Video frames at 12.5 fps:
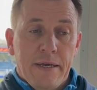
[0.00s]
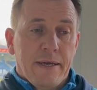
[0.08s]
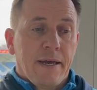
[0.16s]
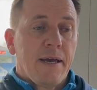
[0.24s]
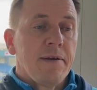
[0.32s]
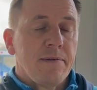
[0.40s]

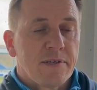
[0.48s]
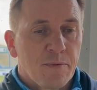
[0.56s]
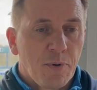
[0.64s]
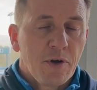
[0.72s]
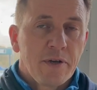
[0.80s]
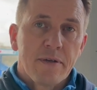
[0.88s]
Yeah, it's a
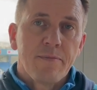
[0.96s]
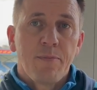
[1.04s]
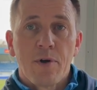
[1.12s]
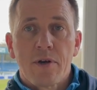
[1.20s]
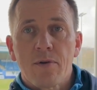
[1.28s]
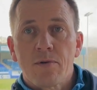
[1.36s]

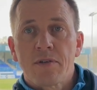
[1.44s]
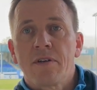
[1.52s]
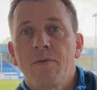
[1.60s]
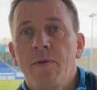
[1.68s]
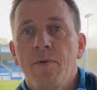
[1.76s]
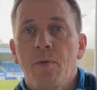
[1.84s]
point closer
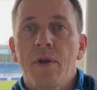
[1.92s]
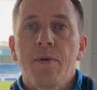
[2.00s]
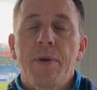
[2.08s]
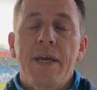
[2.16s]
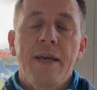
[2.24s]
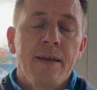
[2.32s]
to where we want to
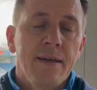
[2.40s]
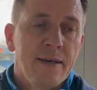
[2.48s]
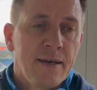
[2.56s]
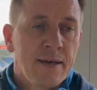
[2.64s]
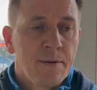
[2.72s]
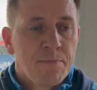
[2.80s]
be.
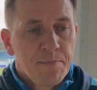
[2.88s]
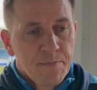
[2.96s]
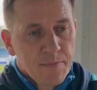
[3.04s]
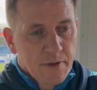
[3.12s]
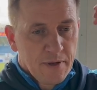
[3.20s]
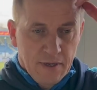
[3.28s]

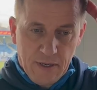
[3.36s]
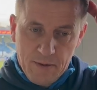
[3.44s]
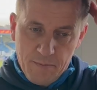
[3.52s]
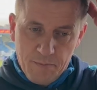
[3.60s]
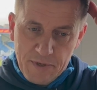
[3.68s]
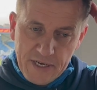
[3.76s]

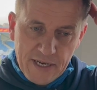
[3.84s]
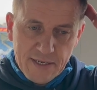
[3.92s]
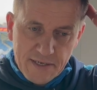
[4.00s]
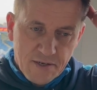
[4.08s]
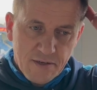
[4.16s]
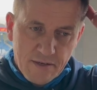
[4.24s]
But yeah,
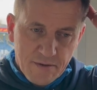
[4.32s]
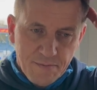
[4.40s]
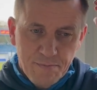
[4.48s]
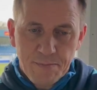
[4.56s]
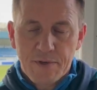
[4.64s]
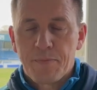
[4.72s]
to
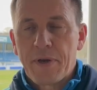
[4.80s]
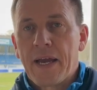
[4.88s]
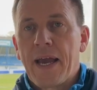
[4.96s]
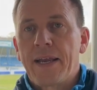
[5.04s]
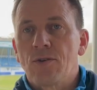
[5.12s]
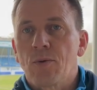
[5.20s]
be
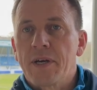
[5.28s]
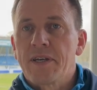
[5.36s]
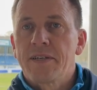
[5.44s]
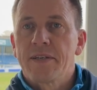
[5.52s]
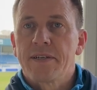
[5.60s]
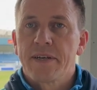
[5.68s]
ahead
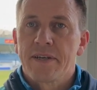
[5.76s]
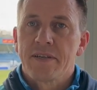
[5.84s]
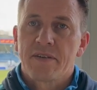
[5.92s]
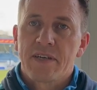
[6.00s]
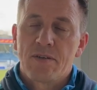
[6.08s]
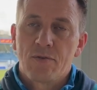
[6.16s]
twice and to
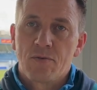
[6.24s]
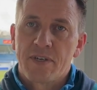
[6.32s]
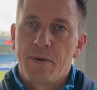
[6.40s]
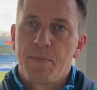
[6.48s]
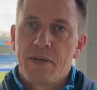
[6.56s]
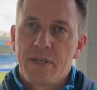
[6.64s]
concede two
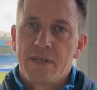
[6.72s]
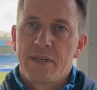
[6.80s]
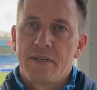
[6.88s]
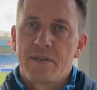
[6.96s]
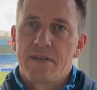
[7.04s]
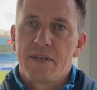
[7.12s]
set pieces
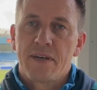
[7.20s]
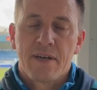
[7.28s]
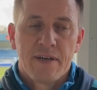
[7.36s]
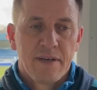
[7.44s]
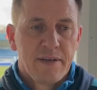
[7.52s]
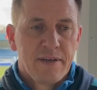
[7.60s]
is
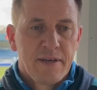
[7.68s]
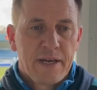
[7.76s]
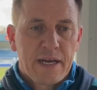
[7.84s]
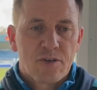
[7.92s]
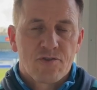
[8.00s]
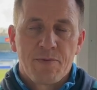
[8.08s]

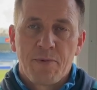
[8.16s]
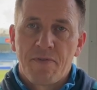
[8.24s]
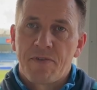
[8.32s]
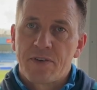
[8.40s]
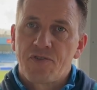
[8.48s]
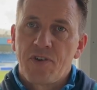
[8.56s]
extremely
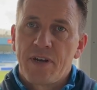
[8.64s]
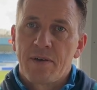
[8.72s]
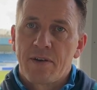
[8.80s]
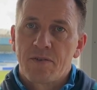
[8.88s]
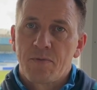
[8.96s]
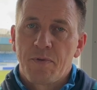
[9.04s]
frustrating,
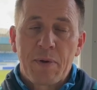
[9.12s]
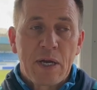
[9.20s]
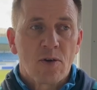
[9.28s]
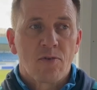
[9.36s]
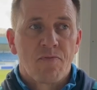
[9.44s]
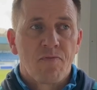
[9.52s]
because we've been
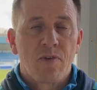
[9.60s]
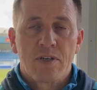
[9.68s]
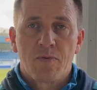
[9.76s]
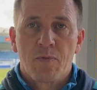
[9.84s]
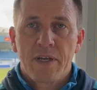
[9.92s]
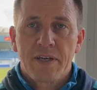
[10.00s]
good in
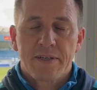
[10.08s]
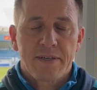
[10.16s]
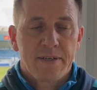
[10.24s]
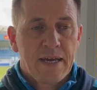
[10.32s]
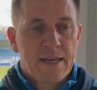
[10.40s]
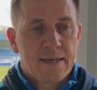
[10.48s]
recent
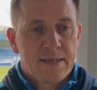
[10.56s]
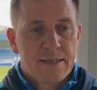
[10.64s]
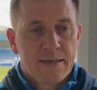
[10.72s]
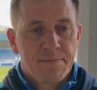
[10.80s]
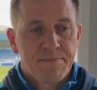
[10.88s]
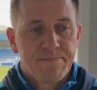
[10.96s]
weeks and
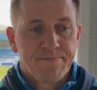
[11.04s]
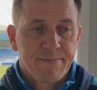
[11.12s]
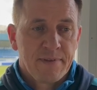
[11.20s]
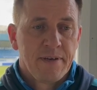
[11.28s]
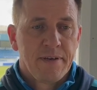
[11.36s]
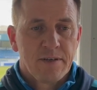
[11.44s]

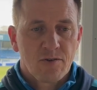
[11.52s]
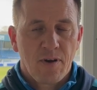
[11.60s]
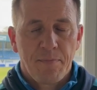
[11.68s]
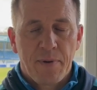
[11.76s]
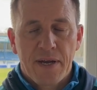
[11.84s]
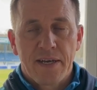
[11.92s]

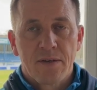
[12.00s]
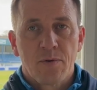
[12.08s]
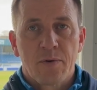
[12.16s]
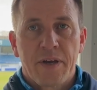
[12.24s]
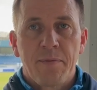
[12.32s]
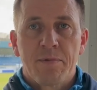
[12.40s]
crept back into
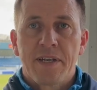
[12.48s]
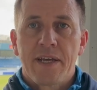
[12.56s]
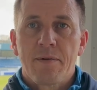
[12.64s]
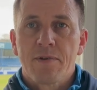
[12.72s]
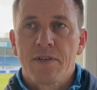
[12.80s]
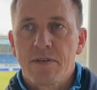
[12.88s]
our game today,
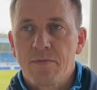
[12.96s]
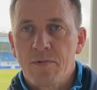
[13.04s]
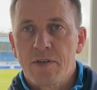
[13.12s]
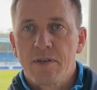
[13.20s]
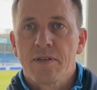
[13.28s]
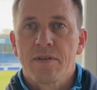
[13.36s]
which
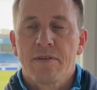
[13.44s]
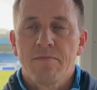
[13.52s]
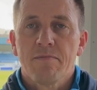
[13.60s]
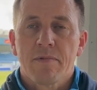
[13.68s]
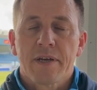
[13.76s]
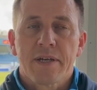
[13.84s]
is
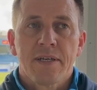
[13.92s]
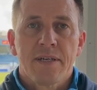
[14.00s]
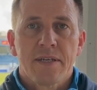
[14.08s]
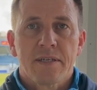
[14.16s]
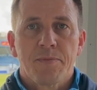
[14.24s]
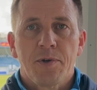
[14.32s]
like I said,
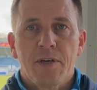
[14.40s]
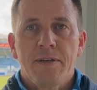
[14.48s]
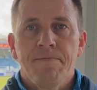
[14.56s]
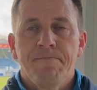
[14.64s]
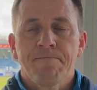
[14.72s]
disappointing.